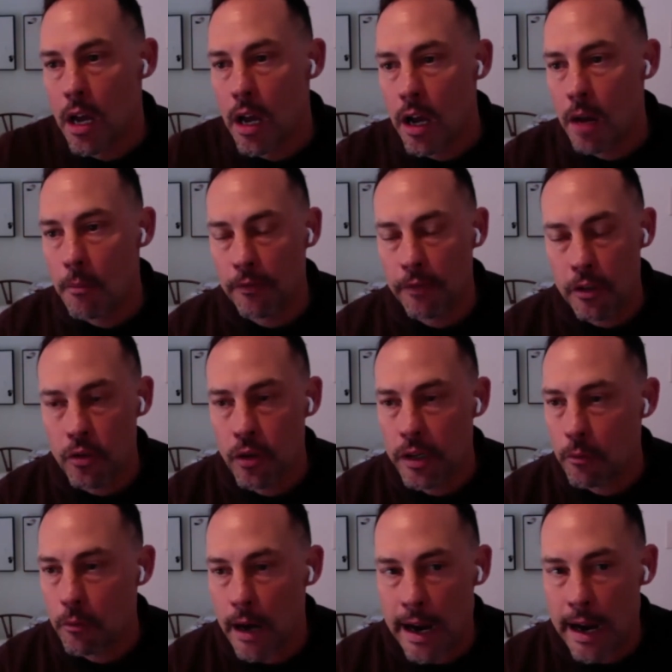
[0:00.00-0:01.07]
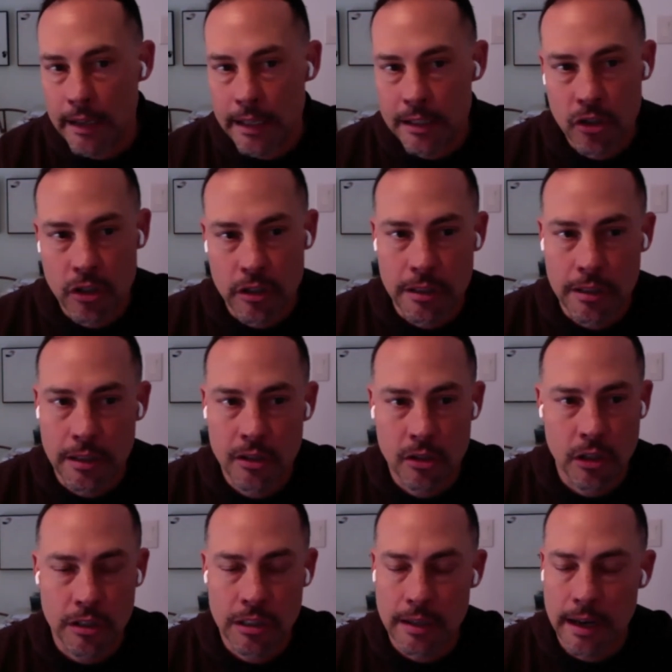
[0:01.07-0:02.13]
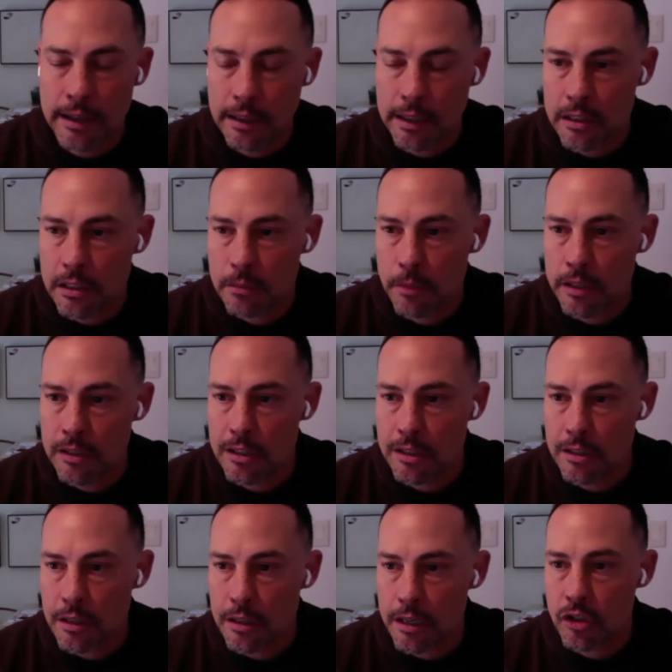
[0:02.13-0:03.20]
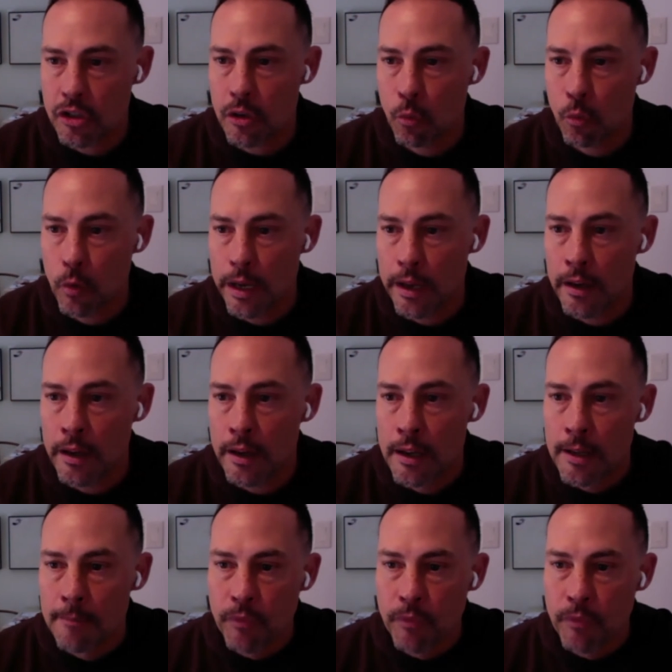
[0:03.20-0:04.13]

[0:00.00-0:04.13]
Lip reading: If you're doing it right, it's just, I think it's been such a win.